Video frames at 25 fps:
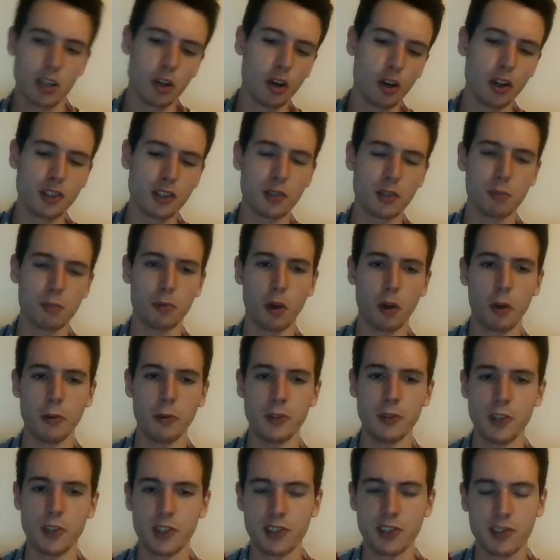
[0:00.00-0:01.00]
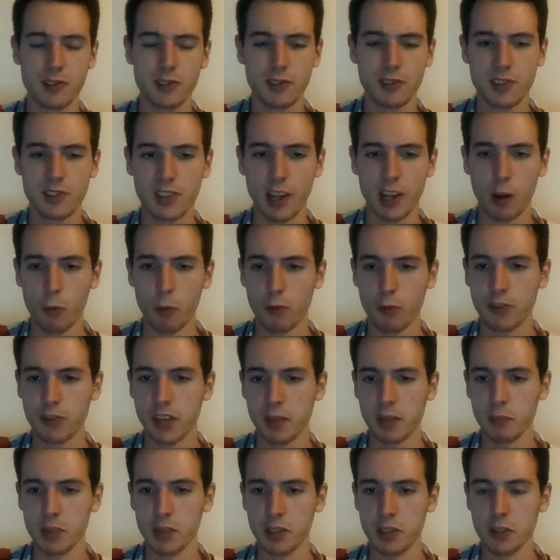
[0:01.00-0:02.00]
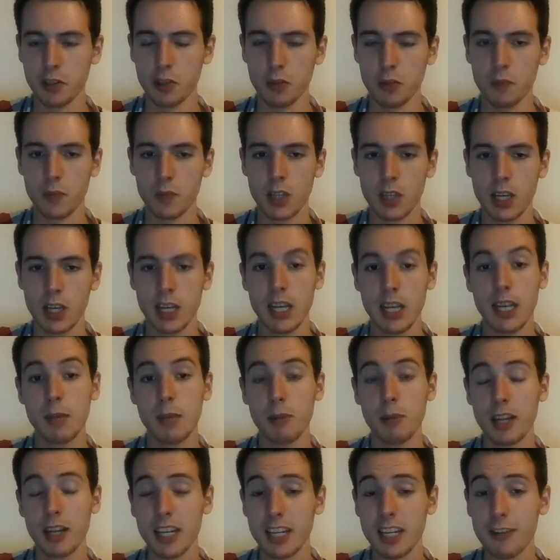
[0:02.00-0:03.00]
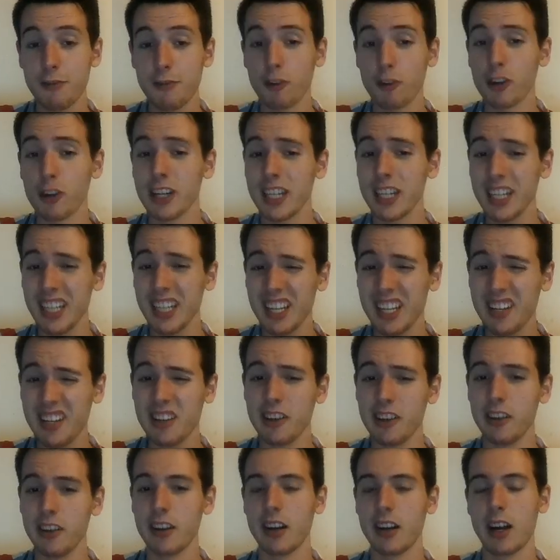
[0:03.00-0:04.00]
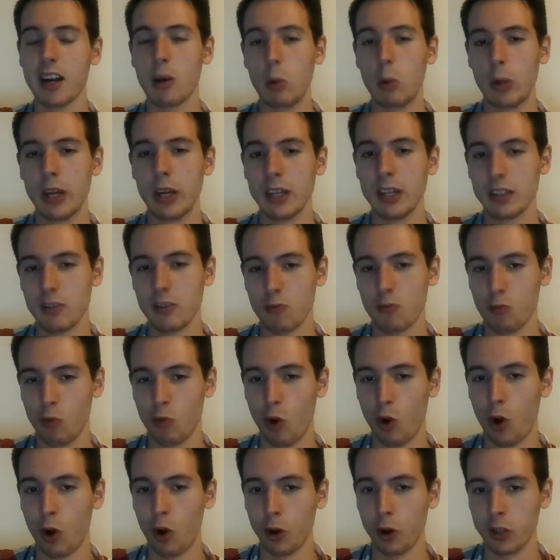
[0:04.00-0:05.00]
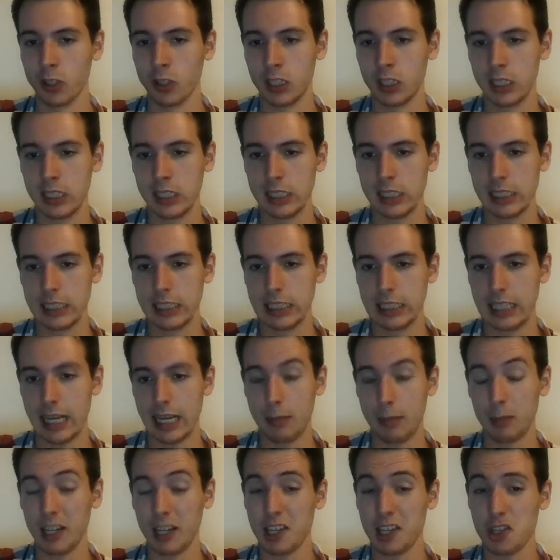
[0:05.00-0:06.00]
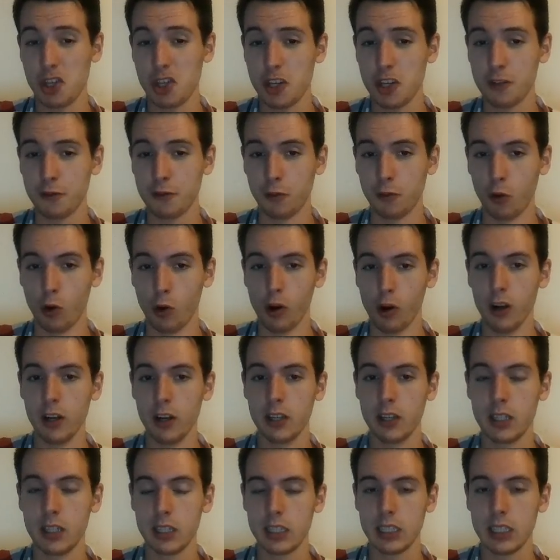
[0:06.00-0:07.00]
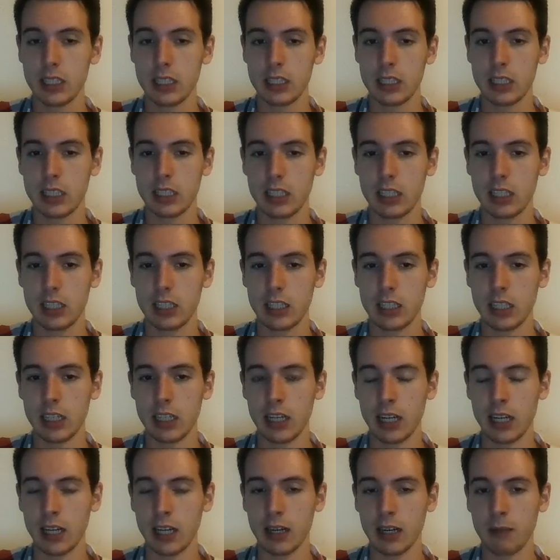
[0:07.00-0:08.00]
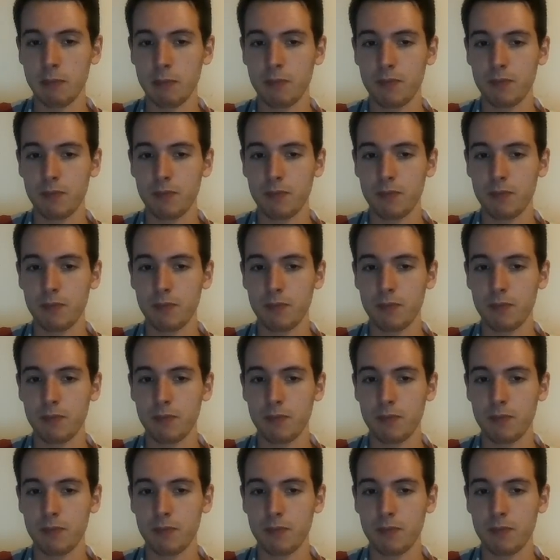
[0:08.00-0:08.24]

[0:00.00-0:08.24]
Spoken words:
also probably just start with king b2. He played e4, and here I went wrong. I played g4. I